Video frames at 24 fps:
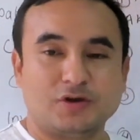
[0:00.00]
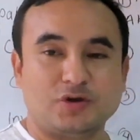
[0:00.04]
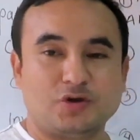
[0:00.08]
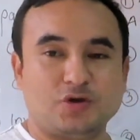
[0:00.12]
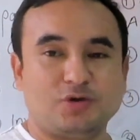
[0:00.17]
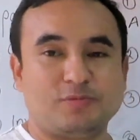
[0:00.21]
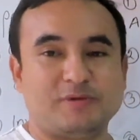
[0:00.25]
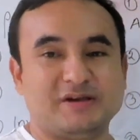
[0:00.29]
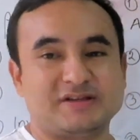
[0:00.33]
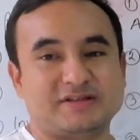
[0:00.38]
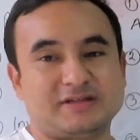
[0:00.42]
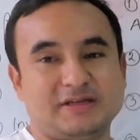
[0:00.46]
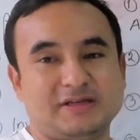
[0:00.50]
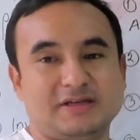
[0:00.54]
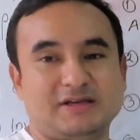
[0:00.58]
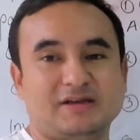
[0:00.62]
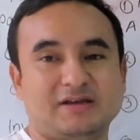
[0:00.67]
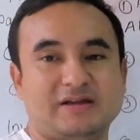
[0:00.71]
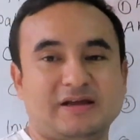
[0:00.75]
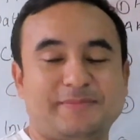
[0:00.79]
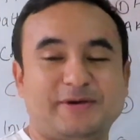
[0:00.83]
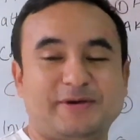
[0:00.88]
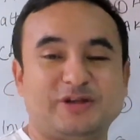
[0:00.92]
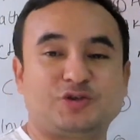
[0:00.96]
you may see
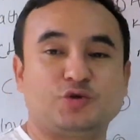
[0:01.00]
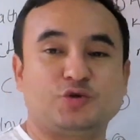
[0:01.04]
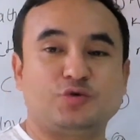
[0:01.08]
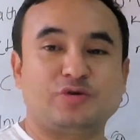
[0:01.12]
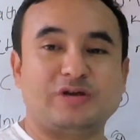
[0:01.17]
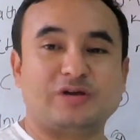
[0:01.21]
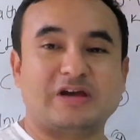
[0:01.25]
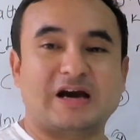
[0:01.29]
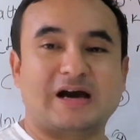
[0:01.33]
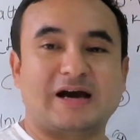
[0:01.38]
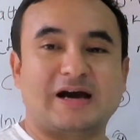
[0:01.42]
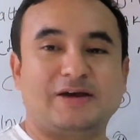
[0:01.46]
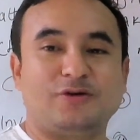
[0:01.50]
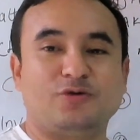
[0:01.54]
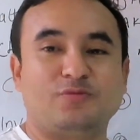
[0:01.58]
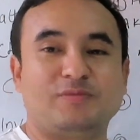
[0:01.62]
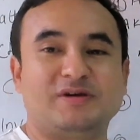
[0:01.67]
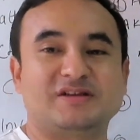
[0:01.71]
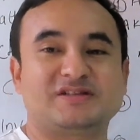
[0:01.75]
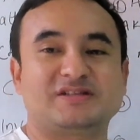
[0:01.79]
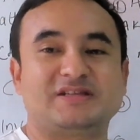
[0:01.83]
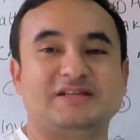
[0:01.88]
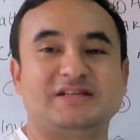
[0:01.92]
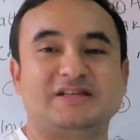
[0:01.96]
hematuria, you
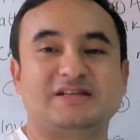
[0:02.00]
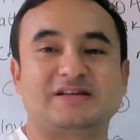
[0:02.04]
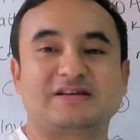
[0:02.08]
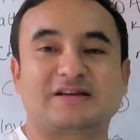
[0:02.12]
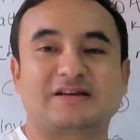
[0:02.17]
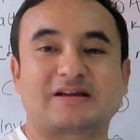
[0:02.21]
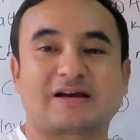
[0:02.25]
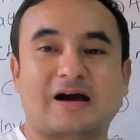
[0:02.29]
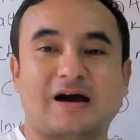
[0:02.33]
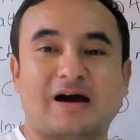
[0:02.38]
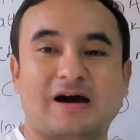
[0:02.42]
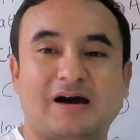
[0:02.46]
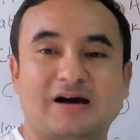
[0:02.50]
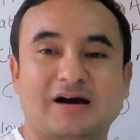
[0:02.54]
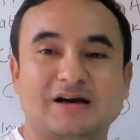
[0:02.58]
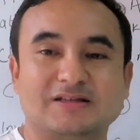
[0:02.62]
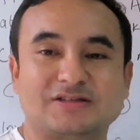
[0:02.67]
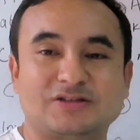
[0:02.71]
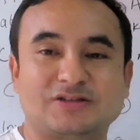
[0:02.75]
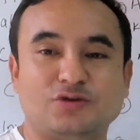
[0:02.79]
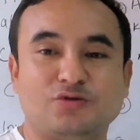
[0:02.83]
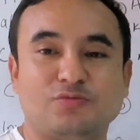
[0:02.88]
may see cast,